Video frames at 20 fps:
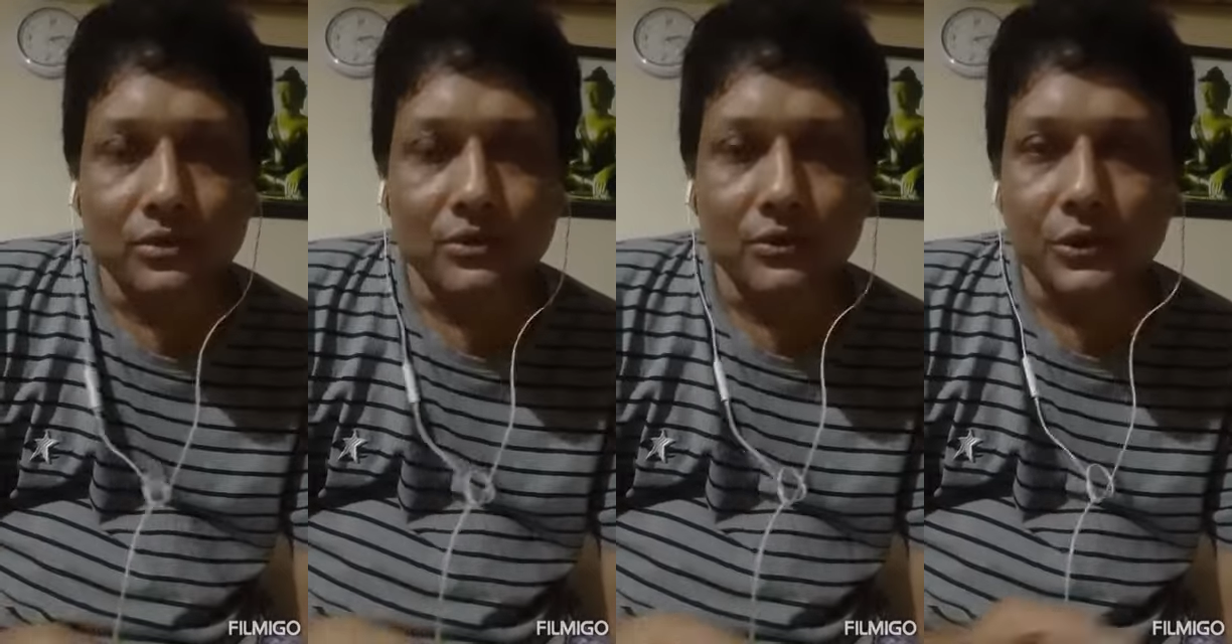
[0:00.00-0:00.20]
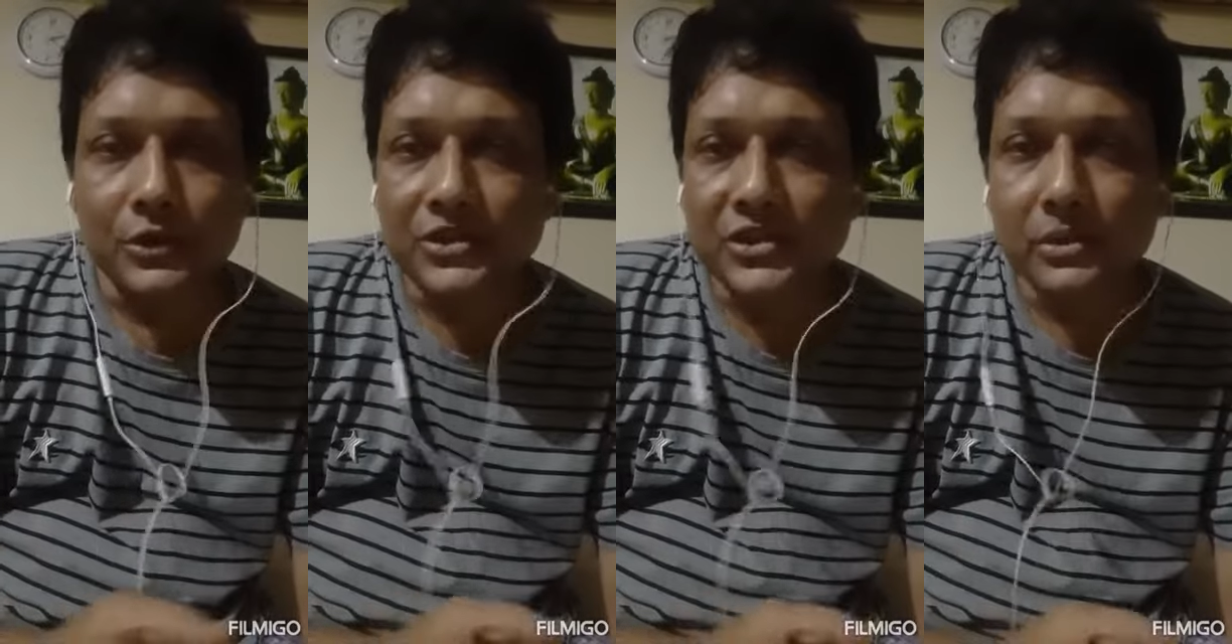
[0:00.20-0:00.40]

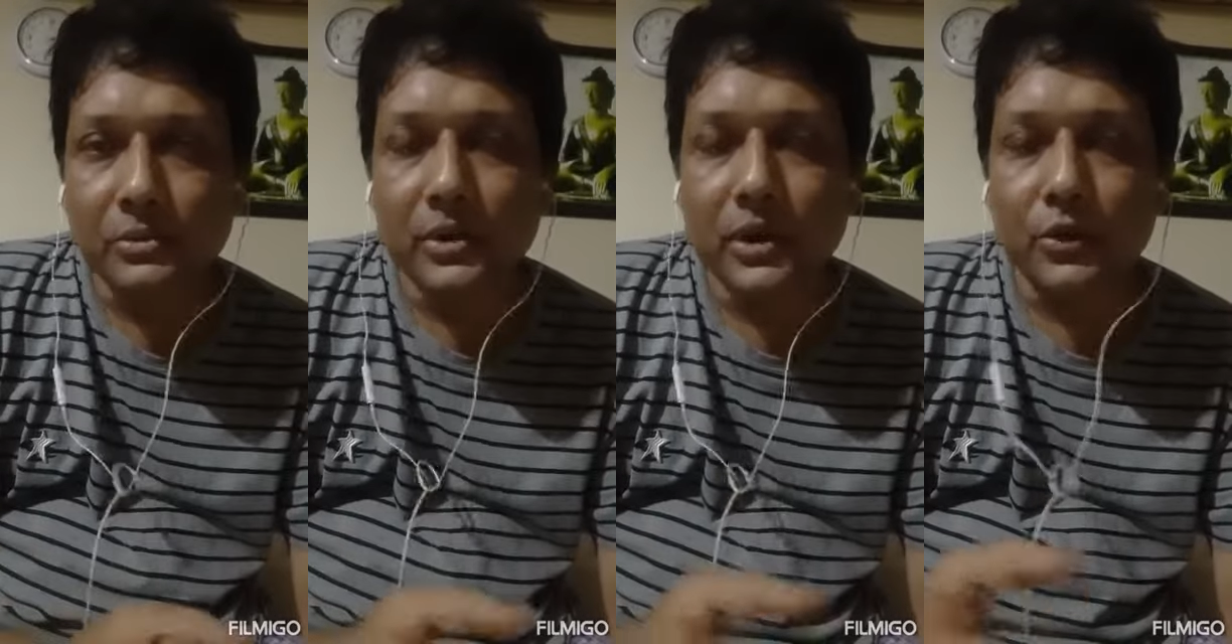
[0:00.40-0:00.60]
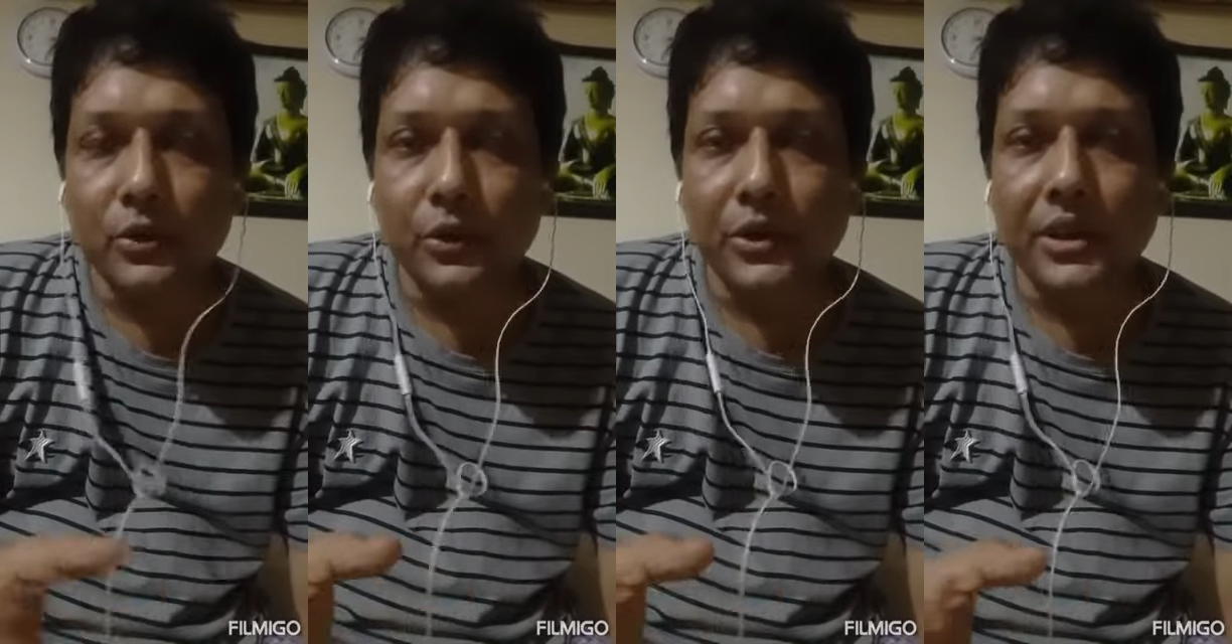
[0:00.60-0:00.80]

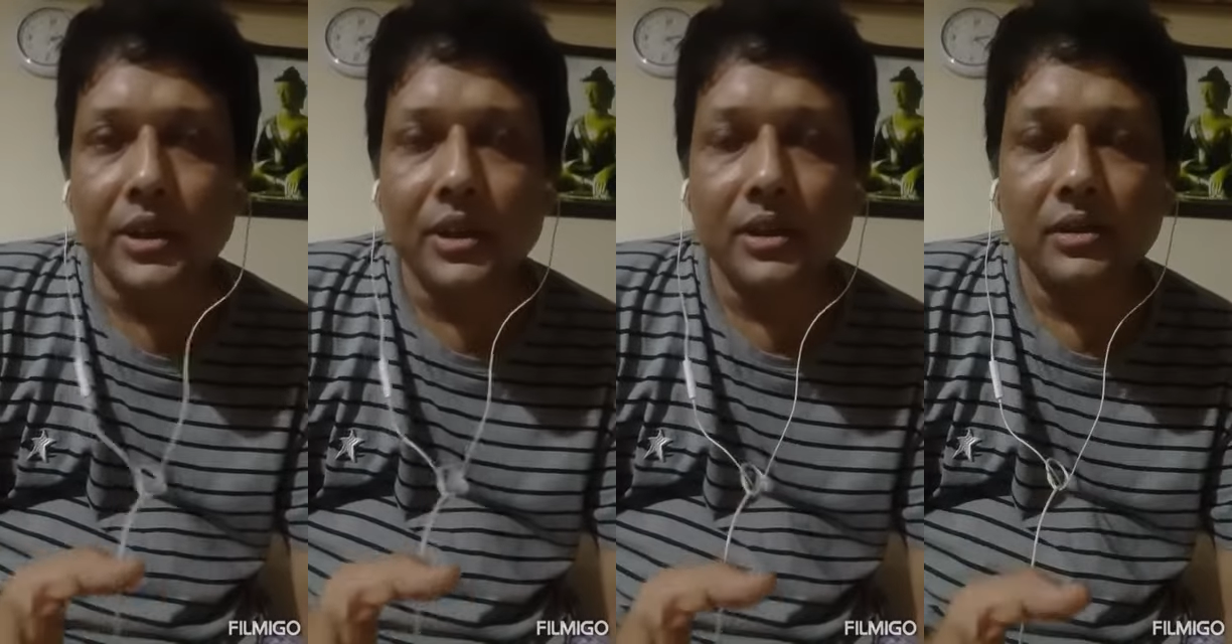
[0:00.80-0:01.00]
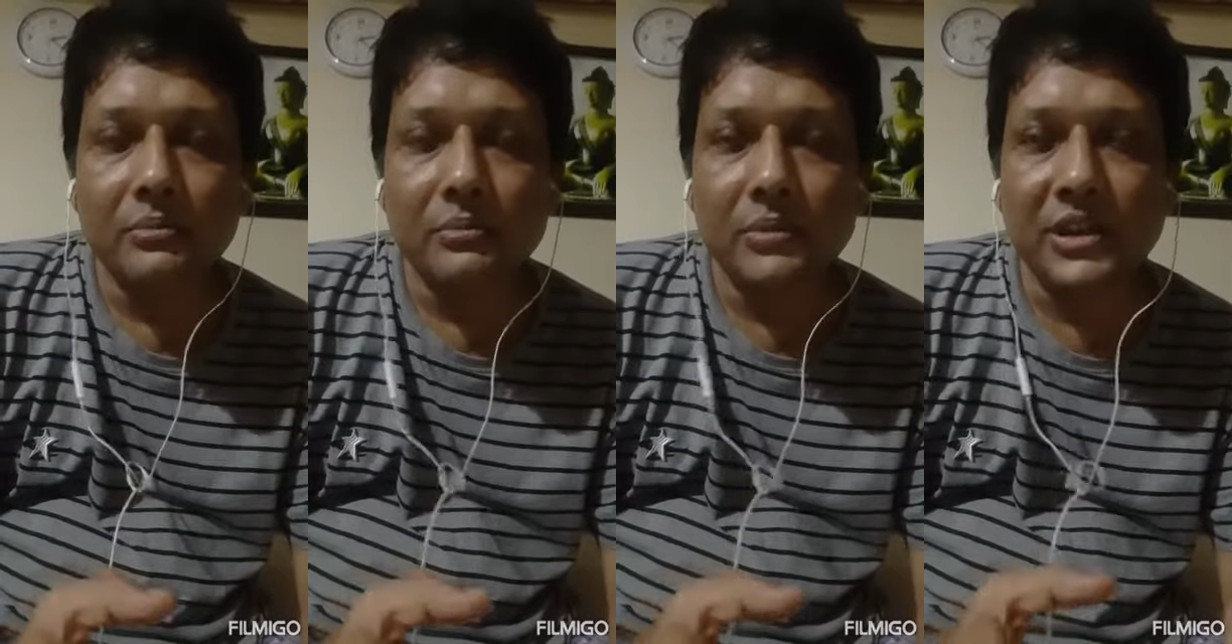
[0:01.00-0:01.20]
whichever
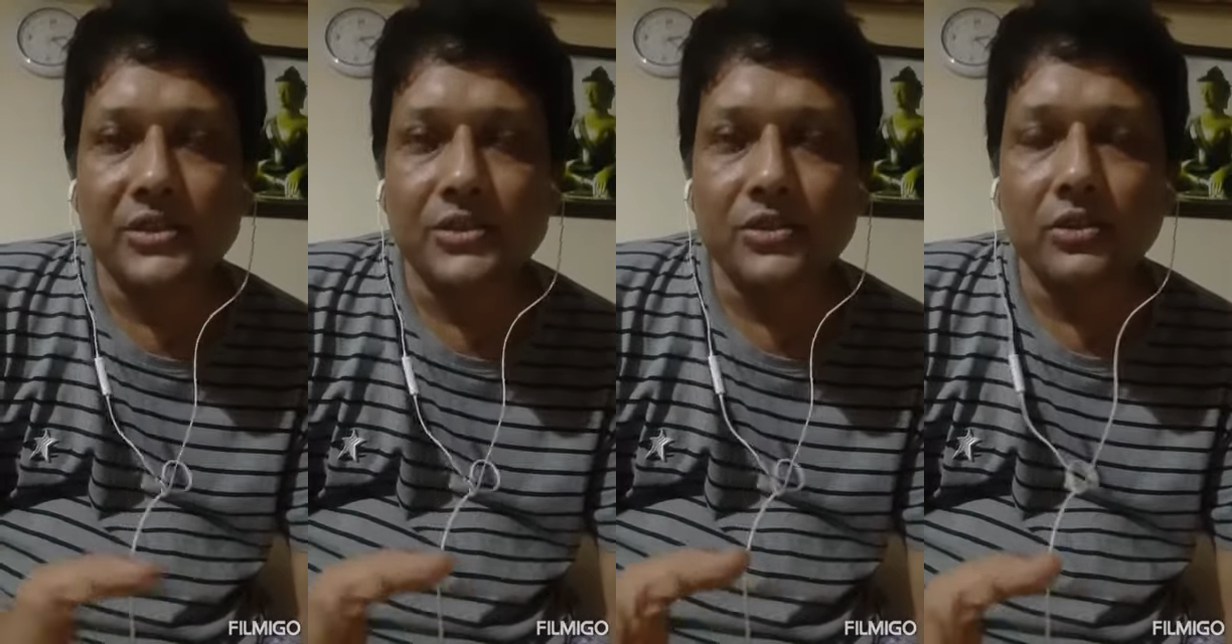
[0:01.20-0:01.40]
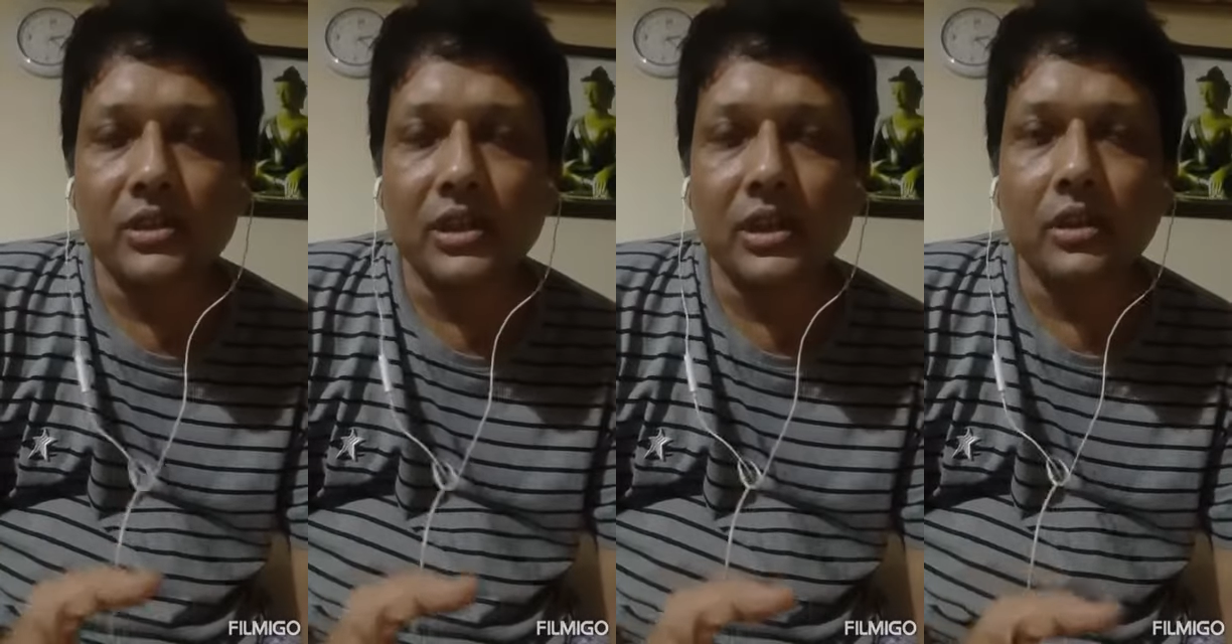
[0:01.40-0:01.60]
way
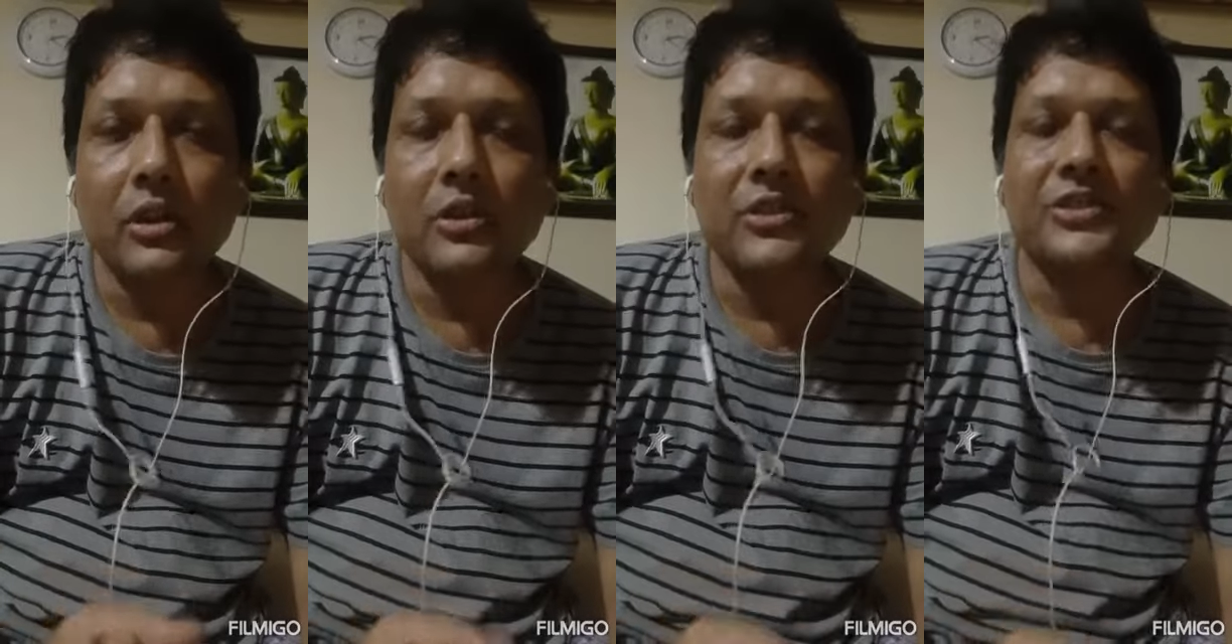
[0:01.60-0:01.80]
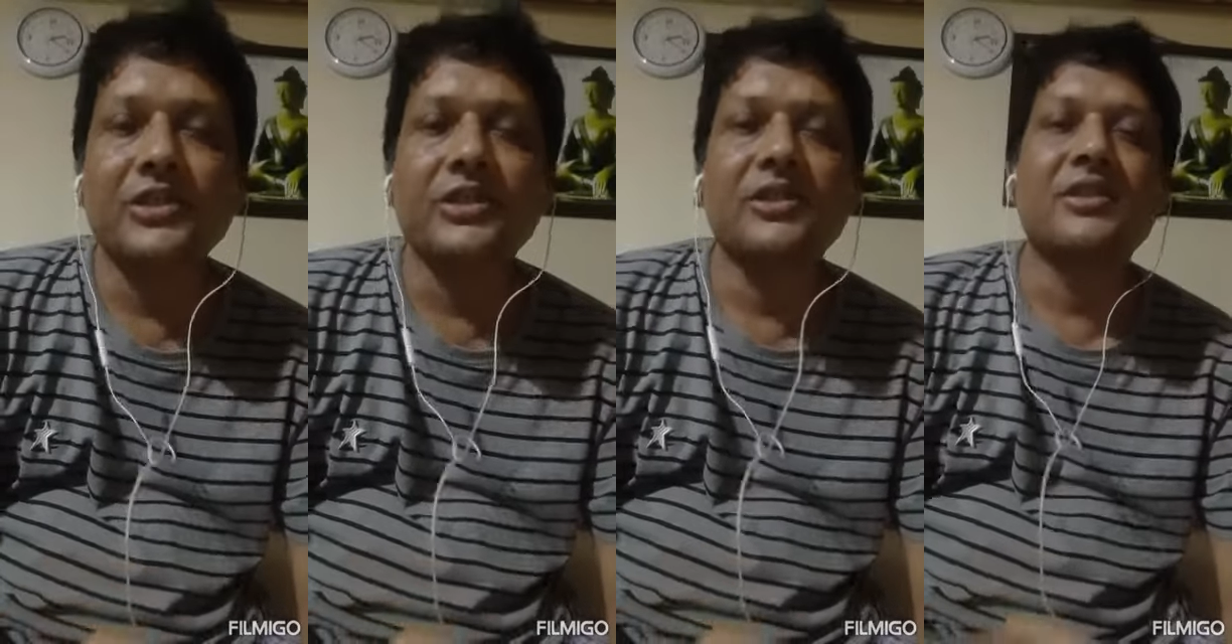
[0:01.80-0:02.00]
based on the
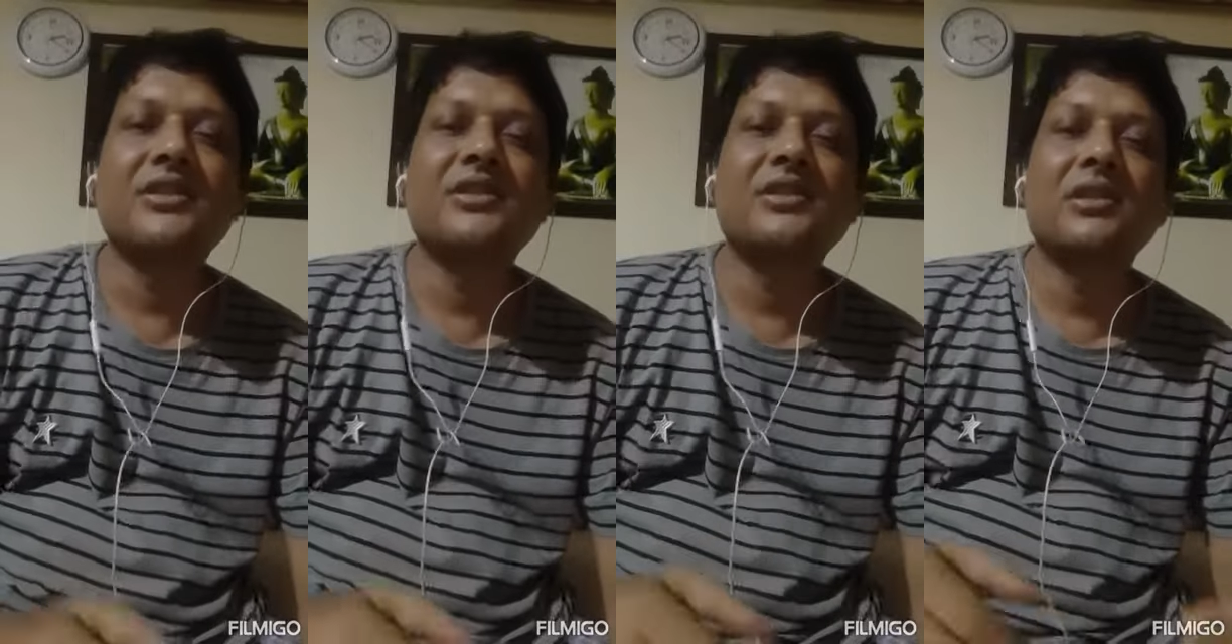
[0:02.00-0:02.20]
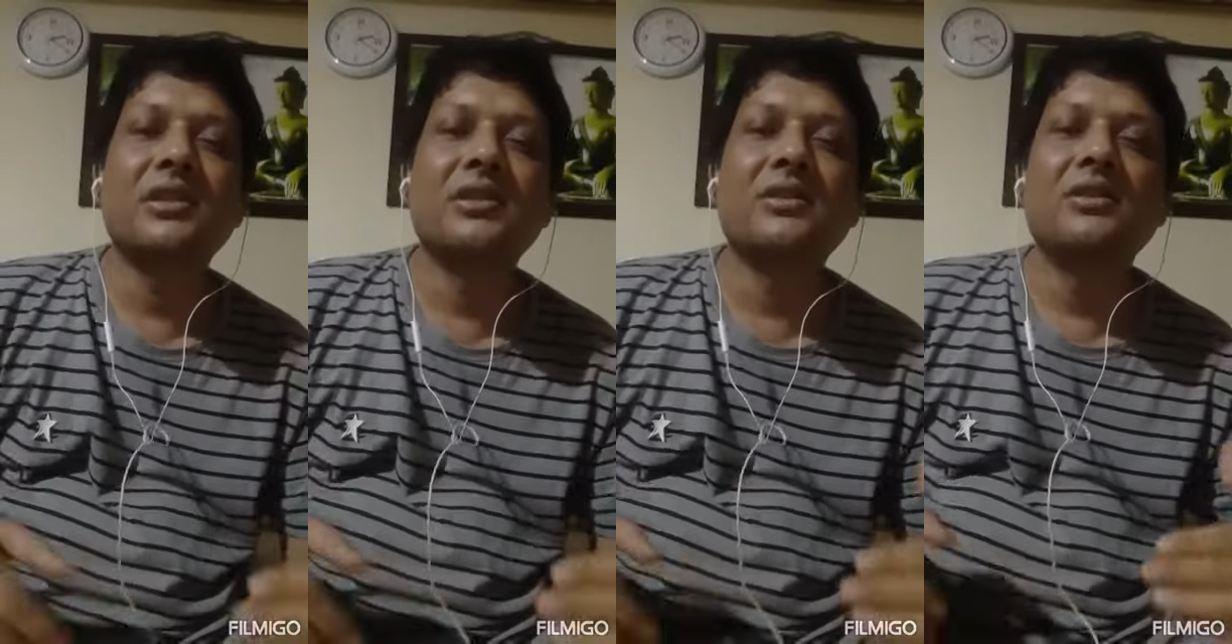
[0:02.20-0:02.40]

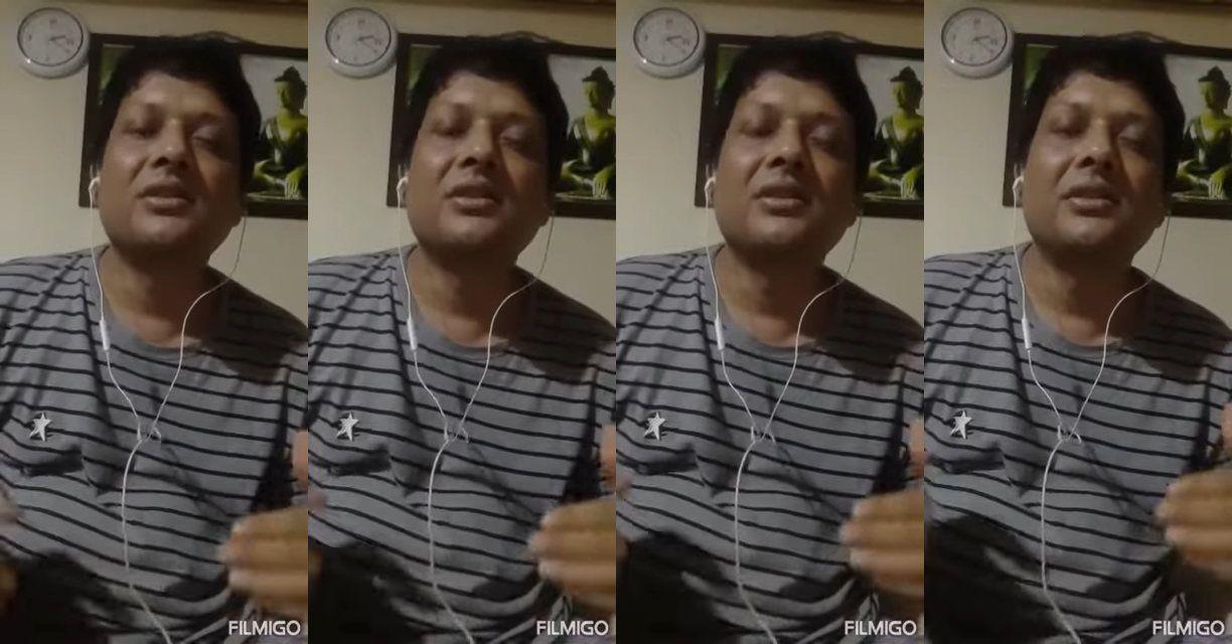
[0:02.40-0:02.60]
concentration,